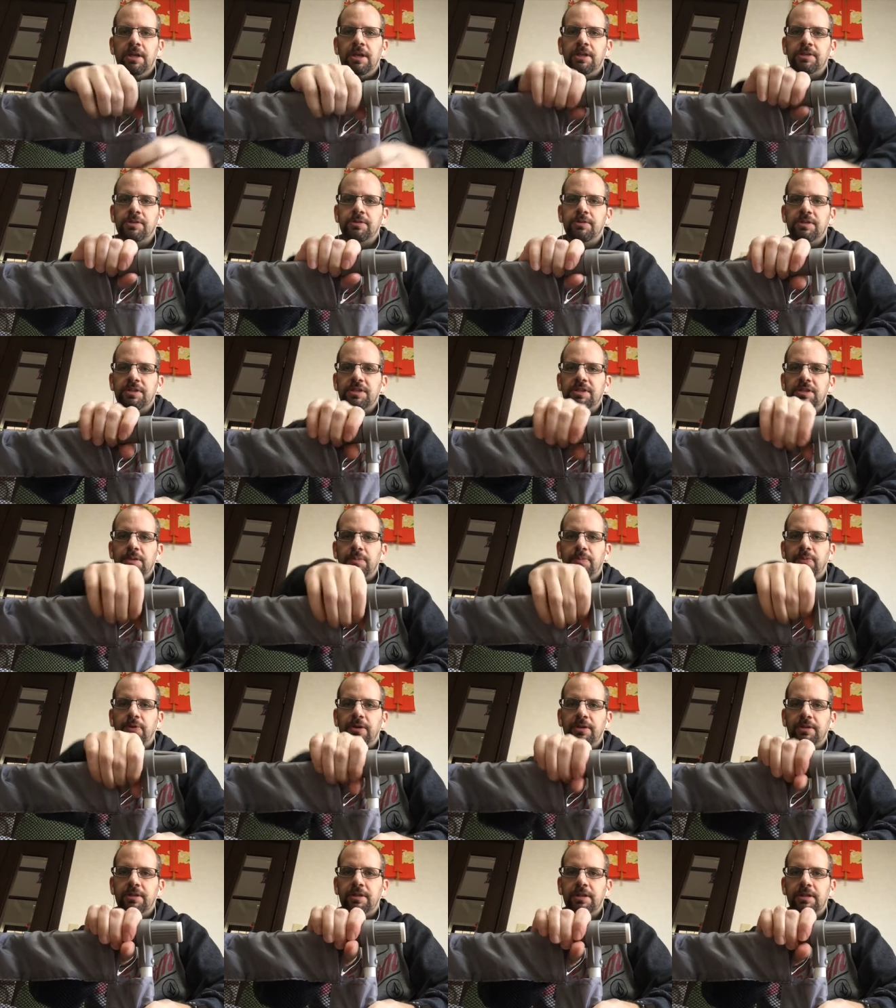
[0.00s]
And so this is the
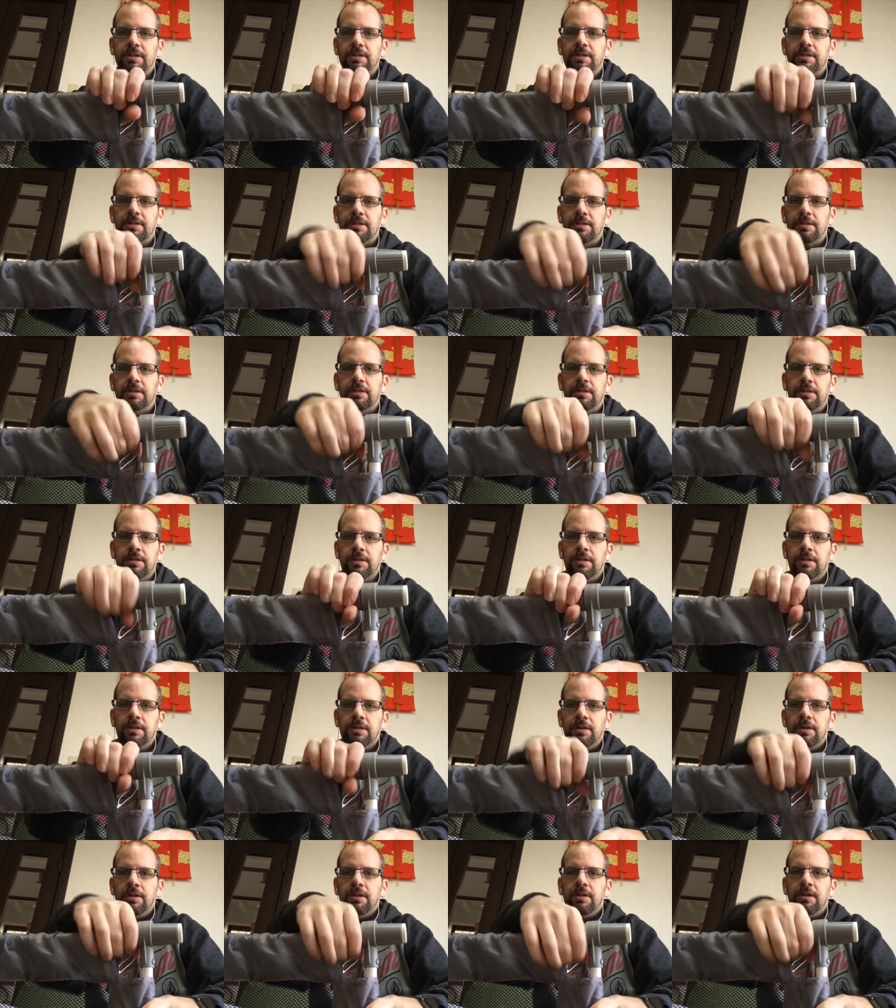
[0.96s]
part that,
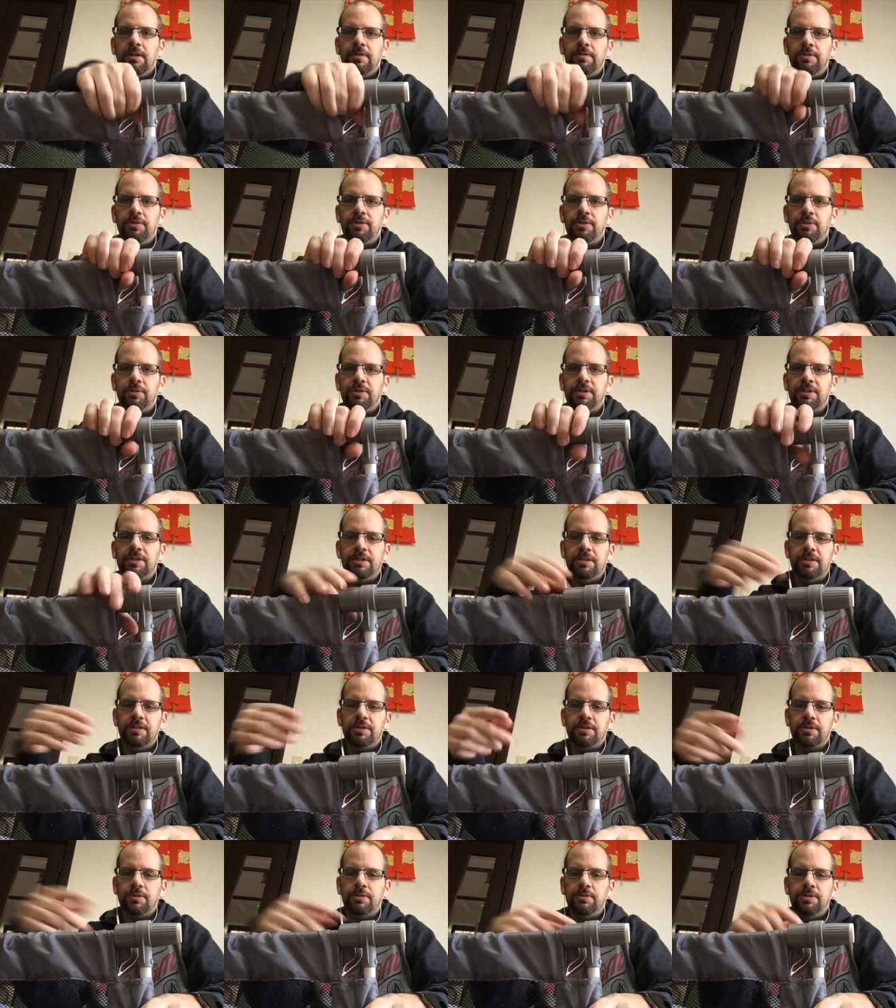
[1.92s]
if you twist
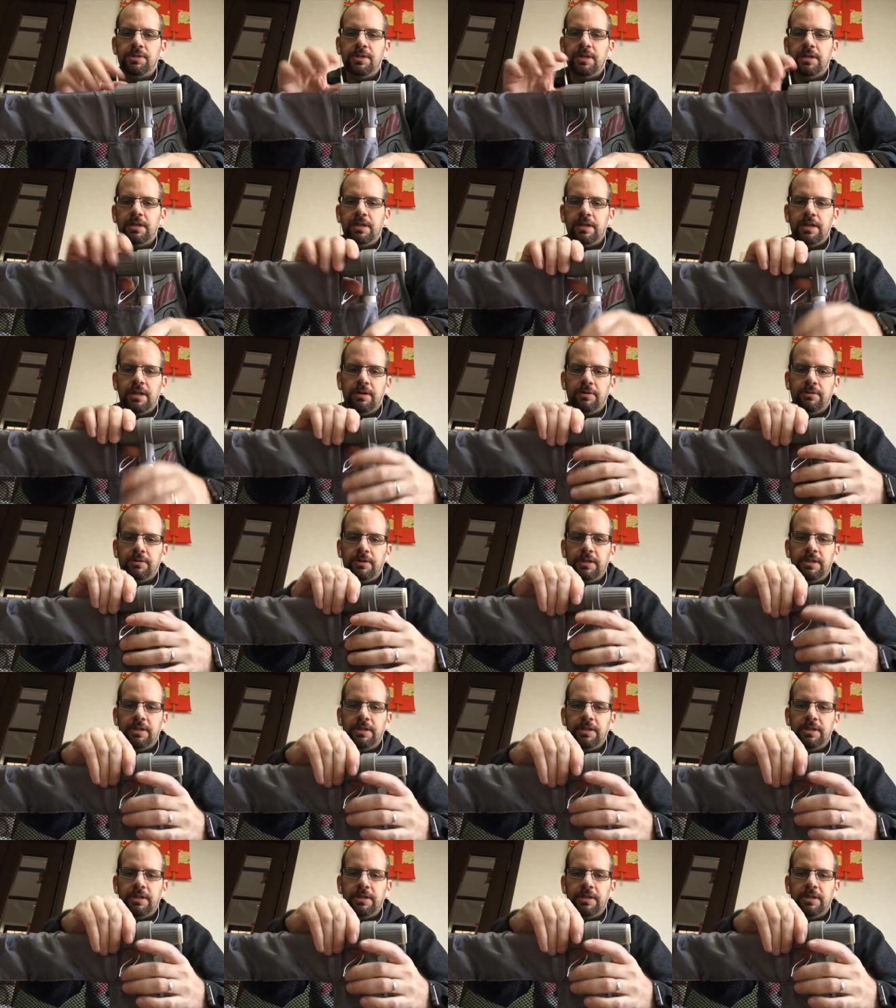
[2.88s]
it, screws in and out.